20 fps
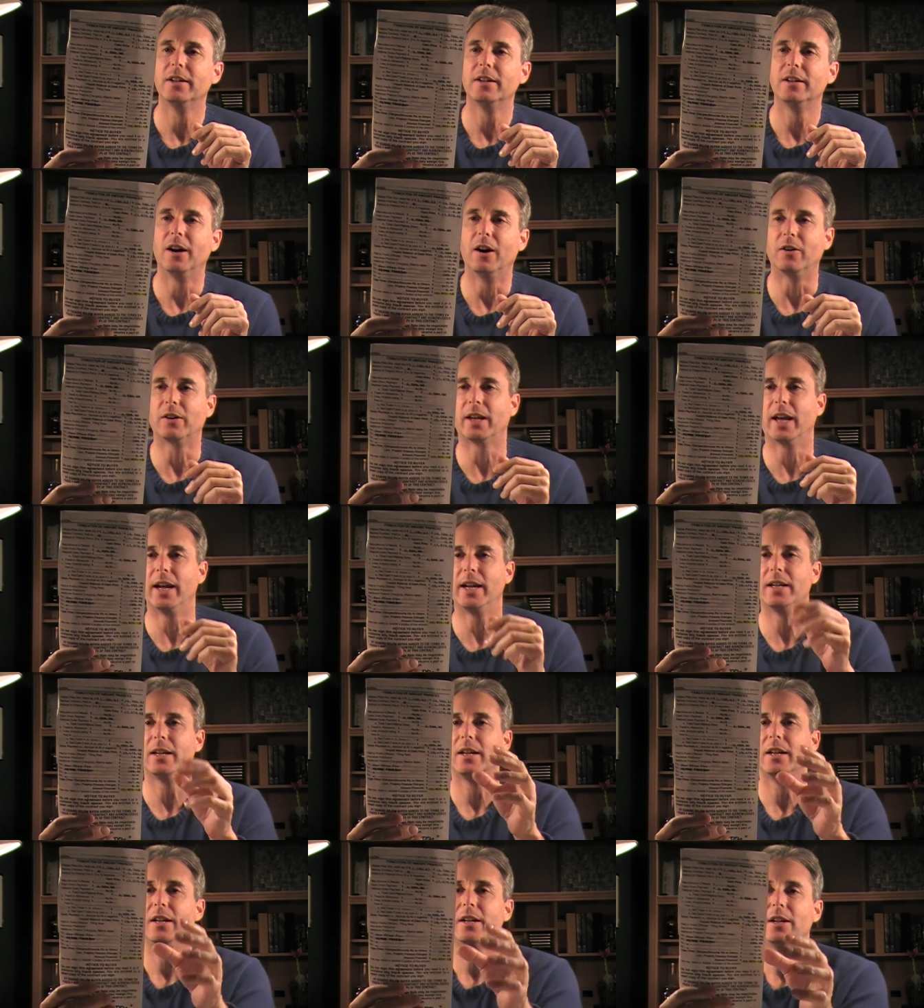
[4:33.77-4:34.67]

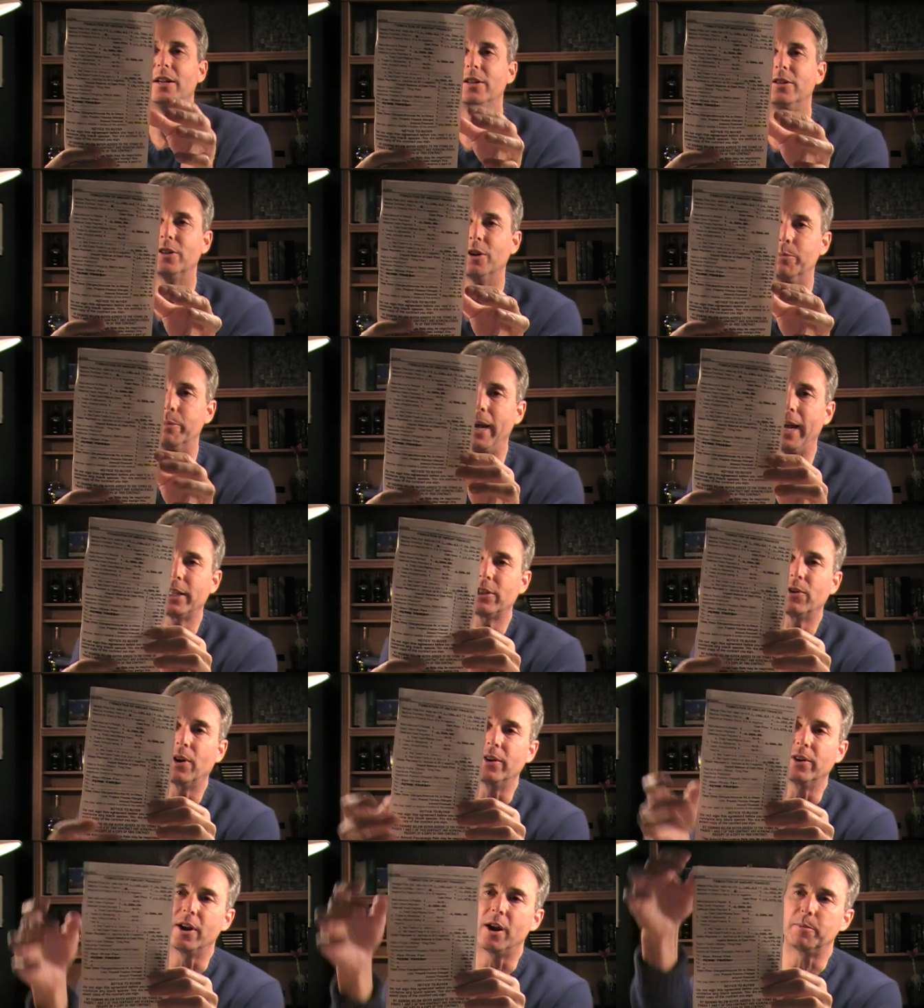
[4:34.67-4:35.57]
Okay, so back to
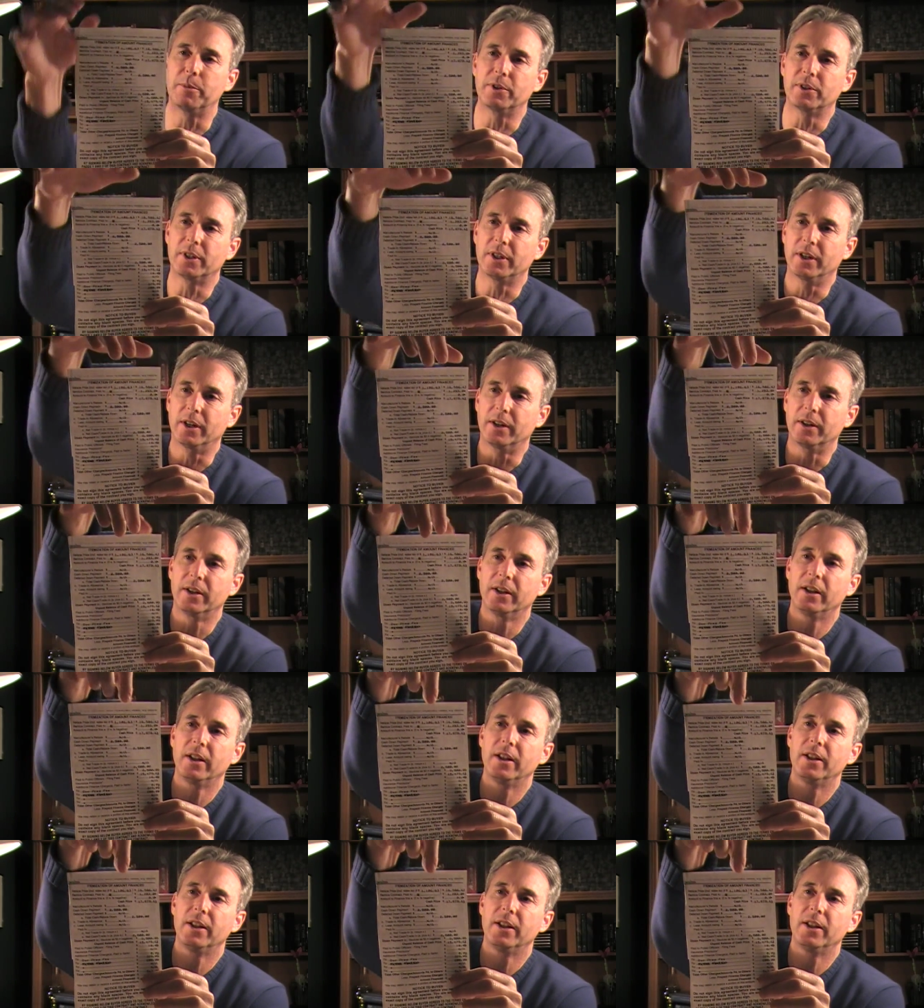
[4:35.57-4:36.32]
our numbers here.